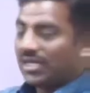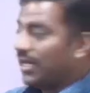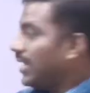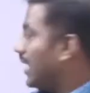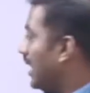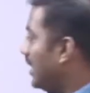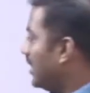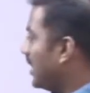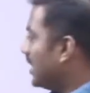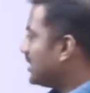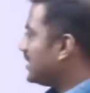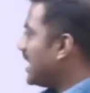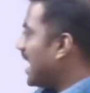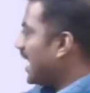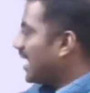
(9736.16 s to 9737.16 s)
In this
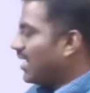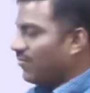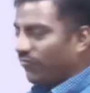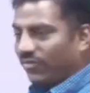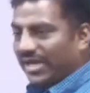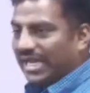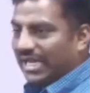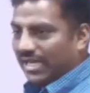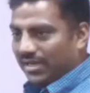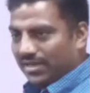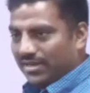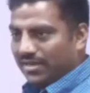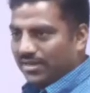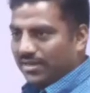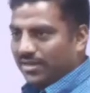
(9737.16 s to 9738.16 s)
diagram, fine.
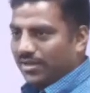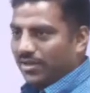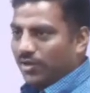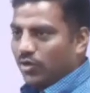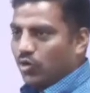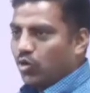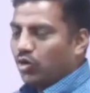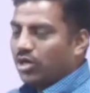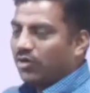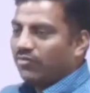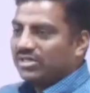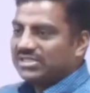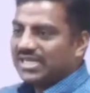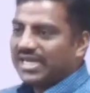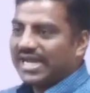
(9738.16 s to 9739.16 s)
No cow
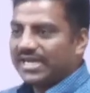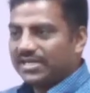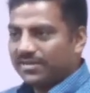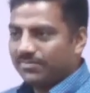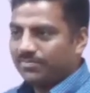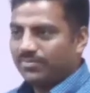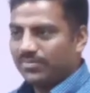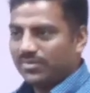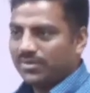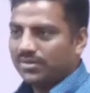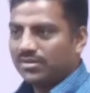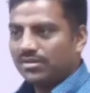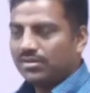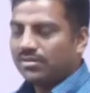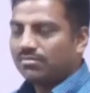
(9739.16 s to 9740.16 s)
is a cat.
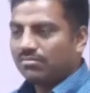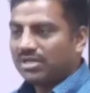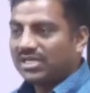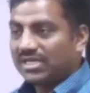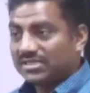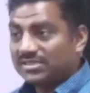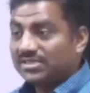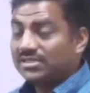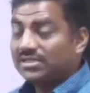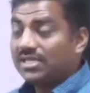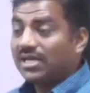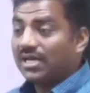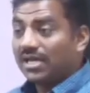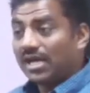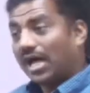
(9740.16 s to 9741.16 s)
But is it
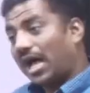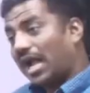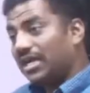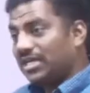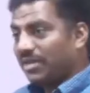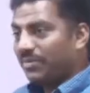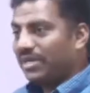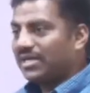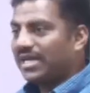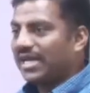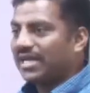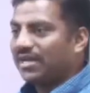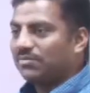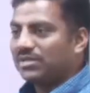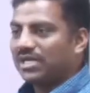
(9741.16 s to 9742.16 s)
the ultimate
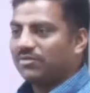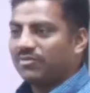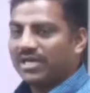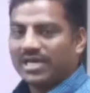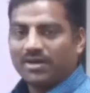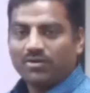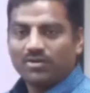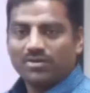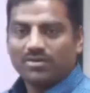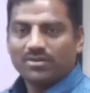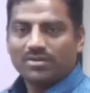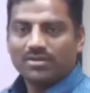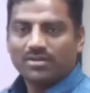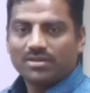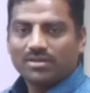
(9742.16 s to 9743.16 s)
diagram that we have?
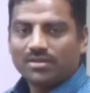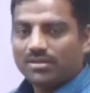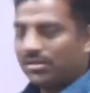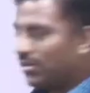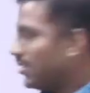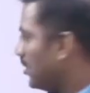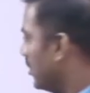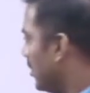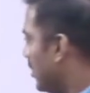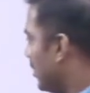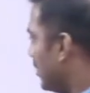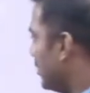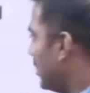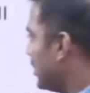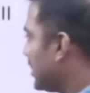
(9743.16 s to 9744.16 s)

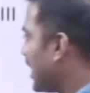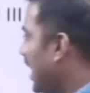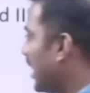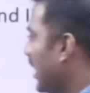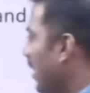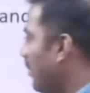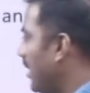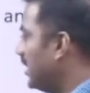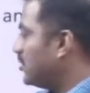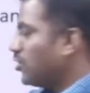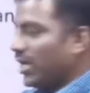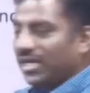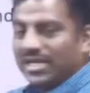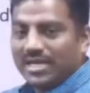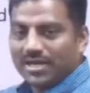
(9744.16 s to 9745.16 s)
This can come and
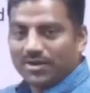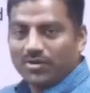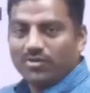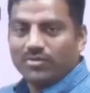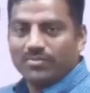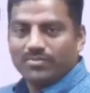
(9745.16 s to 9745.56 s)
join here, no?